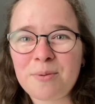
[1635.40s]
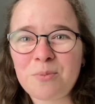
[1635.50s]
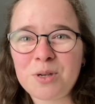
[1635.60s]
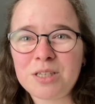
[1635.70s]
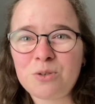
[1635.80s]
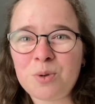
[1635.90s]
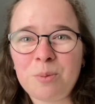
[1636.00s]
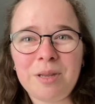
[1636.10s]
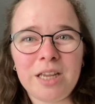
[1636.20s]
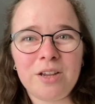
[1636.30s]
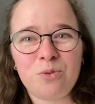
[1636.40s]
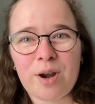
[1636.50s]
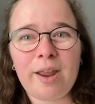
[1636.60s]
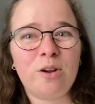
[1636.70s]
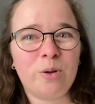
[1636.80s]
which will be a
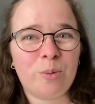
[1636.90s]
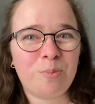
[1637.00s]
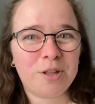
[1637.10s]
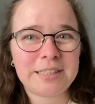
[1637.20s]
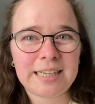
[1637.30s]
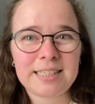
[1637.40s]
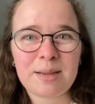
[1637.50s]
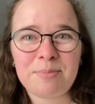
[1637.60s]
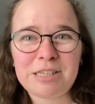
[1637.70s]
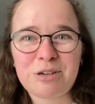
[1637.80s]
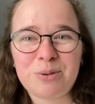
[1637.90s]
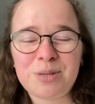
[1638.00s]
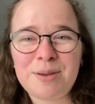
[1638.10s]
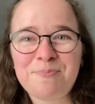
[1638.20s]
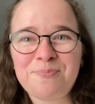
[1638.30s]
regular podcast
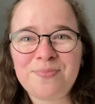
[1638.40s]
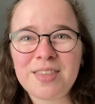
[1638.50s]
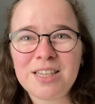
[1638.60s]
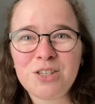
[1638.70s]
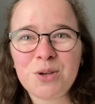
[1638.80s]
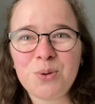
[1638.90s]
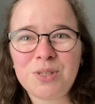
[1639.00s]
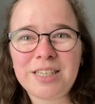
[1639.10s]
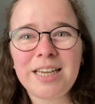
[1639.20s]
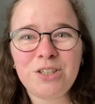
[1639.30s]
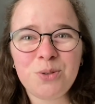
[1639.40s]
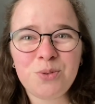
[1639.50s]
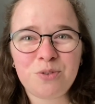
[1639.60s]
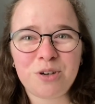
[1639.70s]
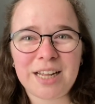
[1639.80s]
episode. So stay
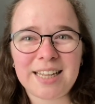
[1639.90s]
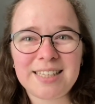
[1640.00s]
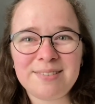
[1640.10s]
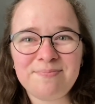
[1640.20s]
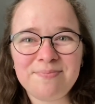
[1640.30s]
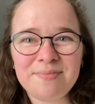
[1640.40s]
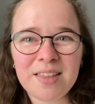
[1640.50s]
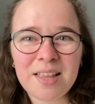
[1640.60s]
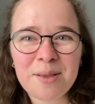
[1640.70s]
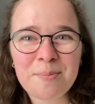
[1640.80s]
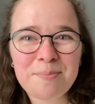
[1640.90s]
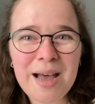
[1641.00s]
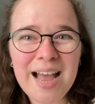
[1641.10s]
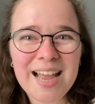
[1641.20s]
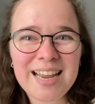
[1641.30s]
tuned for that.
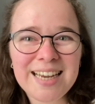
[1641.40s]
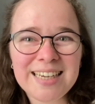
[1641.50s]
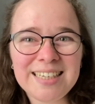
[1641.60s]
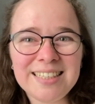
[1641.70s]
Bye!